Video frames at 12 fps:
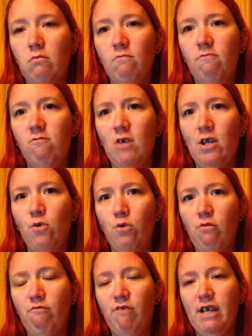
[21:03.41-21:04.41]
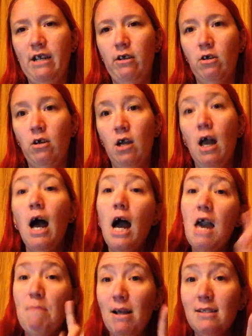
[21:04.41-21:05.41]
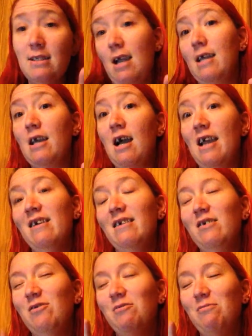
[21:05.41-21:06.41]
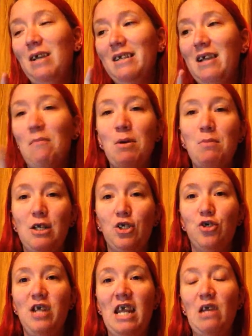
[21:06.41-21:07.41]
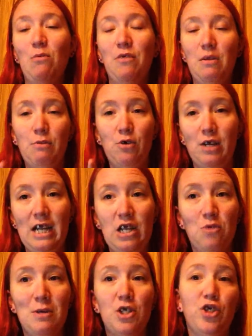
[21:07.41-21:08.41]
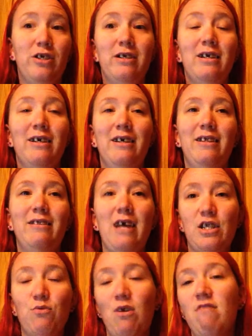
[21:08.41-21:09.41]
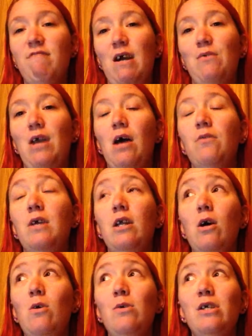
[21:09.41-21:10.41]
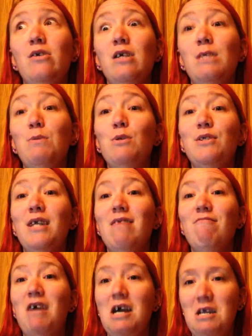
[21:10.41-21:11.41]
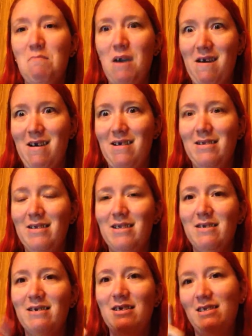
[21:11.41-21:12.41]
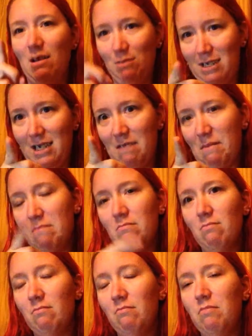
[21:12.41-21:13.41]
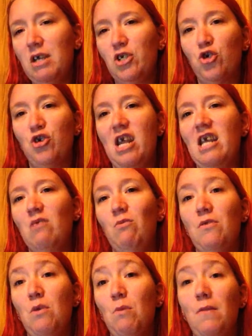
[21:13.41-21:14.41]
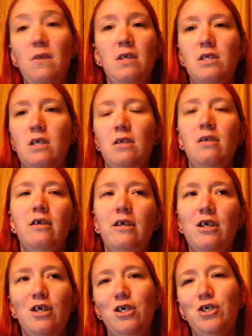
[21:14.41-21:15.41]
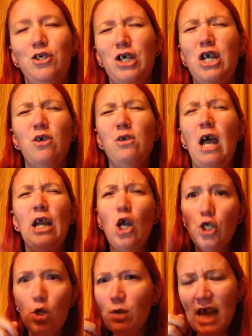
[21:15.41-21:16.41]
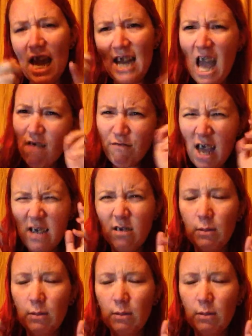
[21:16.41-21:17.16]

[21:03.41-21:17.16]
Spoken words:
Frank were over here. I met Sign Guy. Went and got my picture taken with him during intermission. That's where I found out that, oh, you're not supposed to have iPads. Because I was going to get my picture taken with him on this. And security was like, you can't have that.